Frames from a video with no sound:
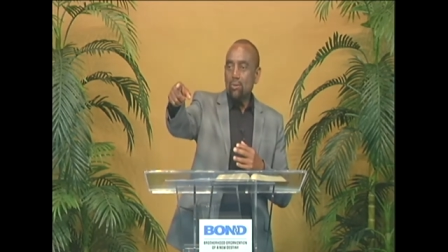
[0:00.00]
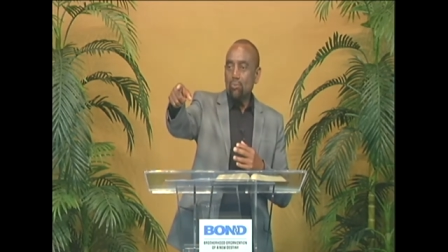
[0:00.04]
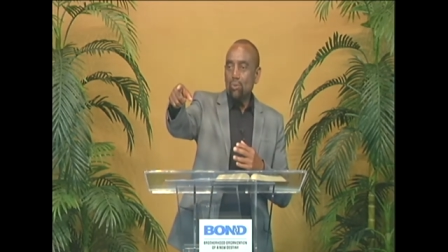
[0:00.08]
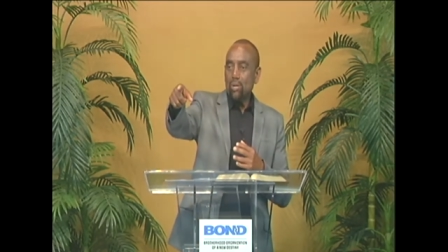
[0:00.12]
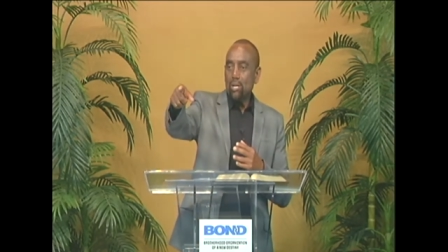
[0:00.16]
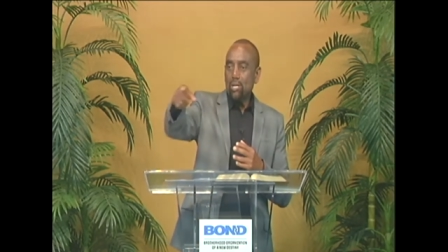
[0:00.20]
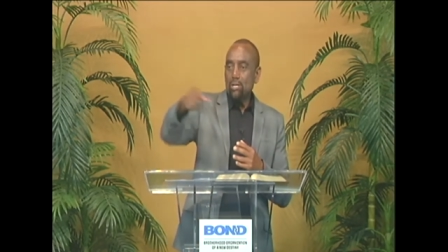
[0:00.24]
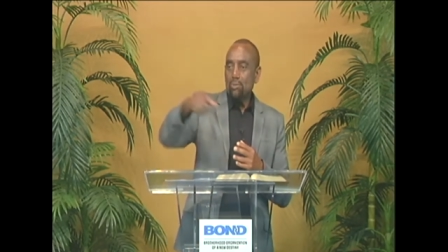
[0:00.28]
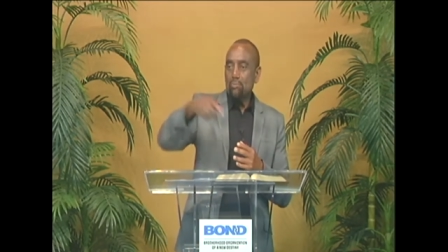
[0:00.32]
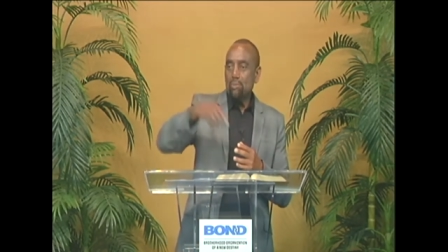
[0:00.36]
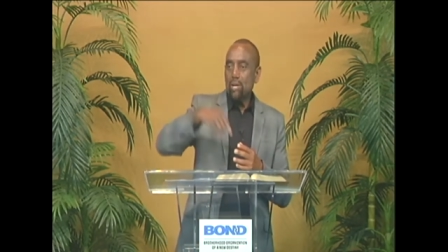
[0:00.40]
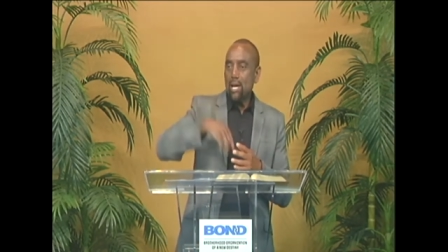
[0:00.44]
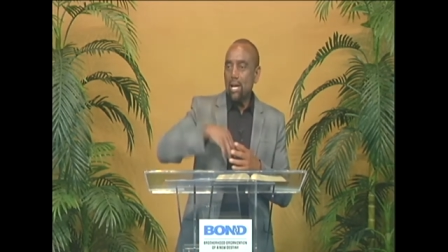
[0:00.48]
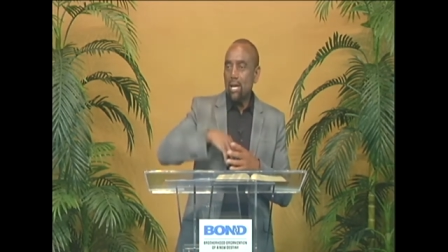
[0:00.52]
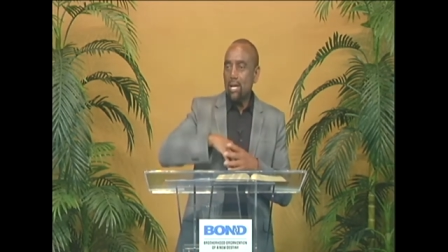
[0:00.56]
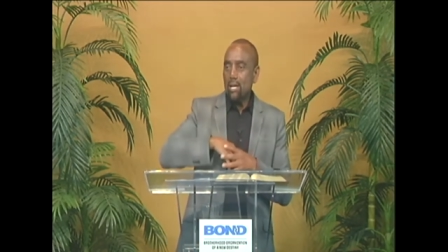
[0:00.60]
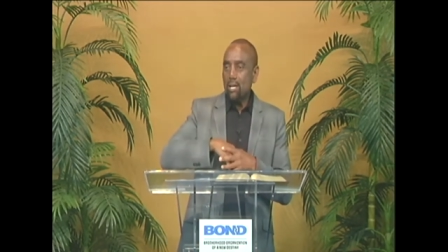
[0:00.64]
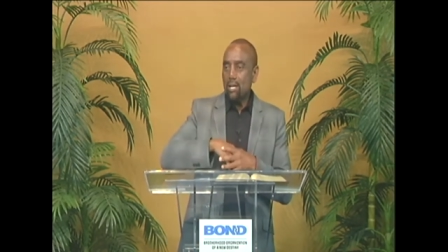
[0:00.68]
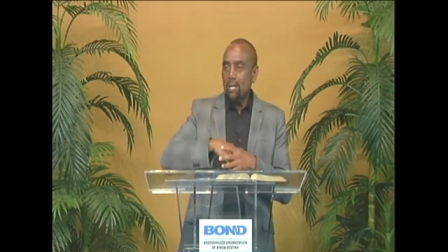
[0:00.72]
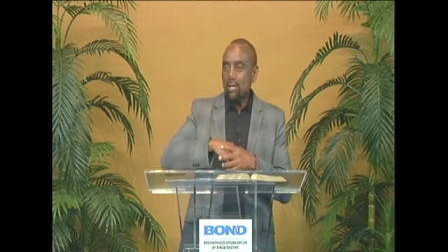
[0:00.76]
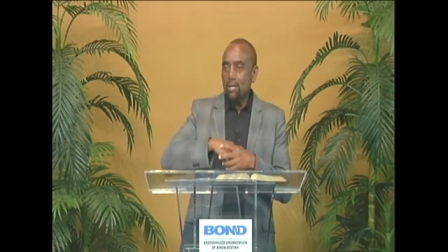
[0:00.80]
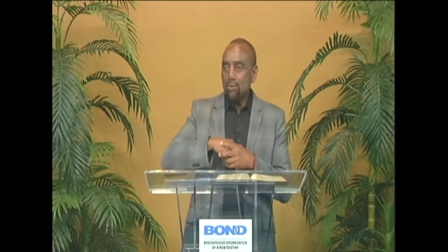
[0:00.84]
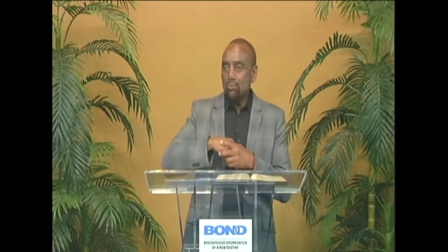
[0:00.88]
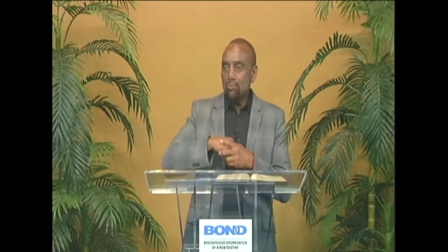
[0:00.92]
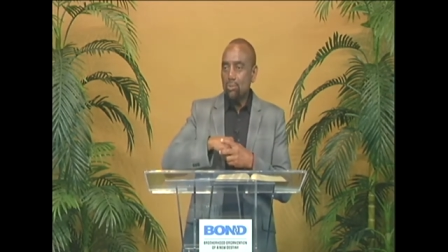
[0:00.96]
Way in the back
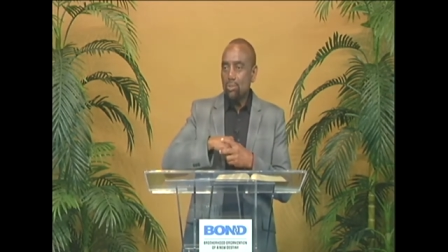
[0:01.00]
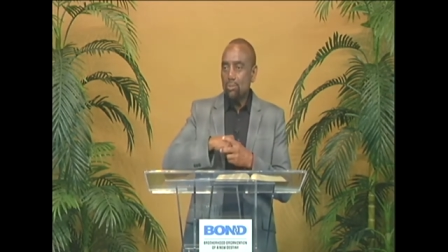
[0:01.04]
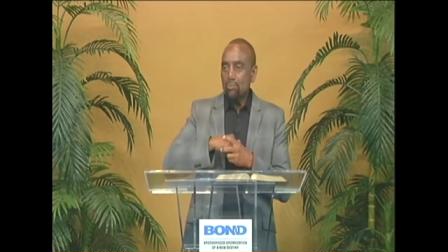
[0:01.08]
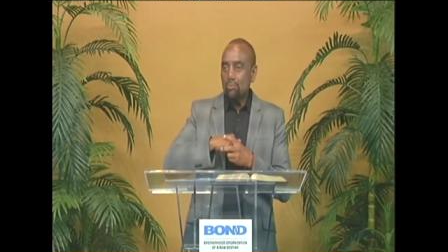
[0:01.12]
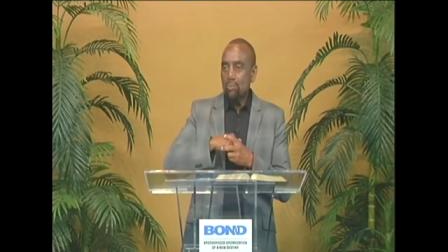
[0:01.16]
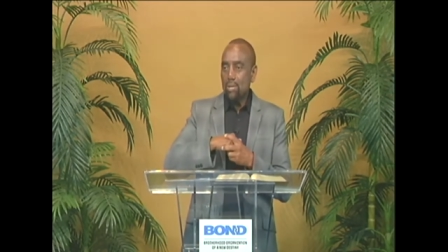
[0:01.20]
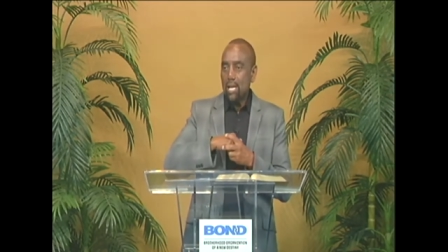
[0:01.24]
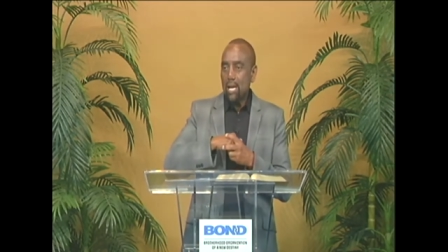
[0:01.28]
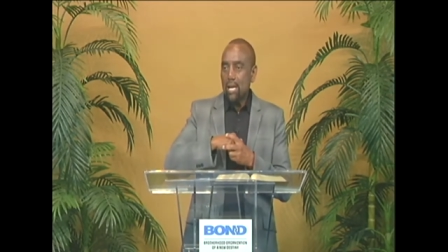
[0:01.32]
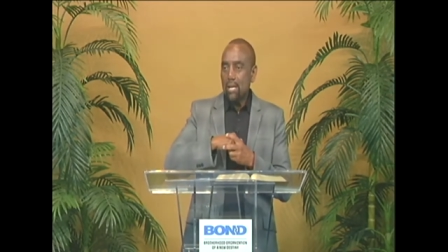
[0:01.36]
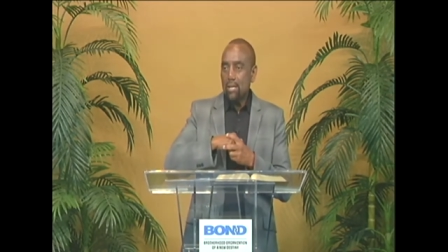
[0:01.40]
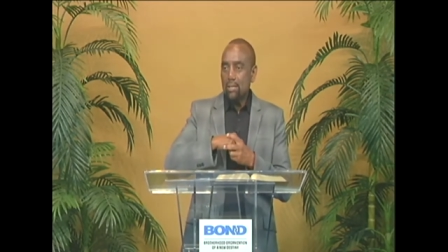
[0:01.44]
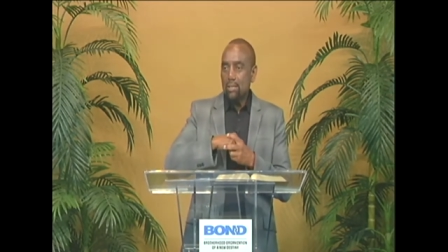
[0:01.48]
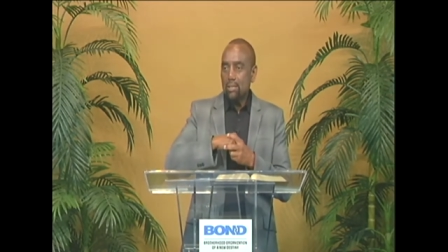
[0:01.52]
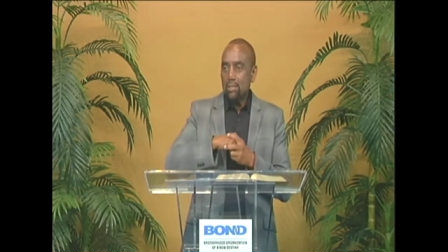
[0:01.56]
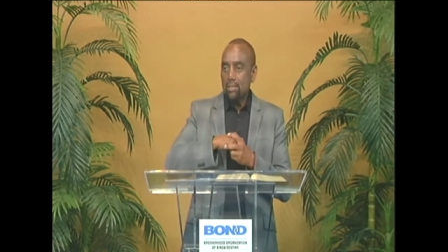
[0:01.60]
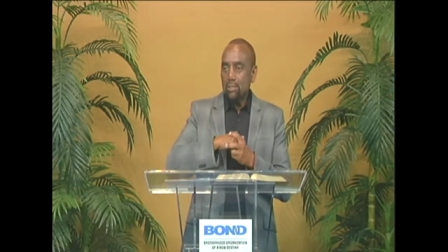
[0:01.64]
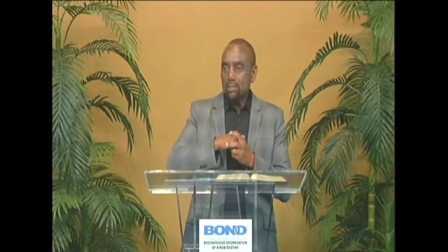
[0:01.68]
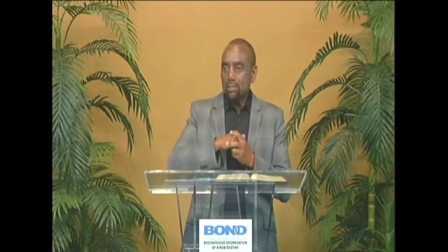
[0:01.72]
with the black on.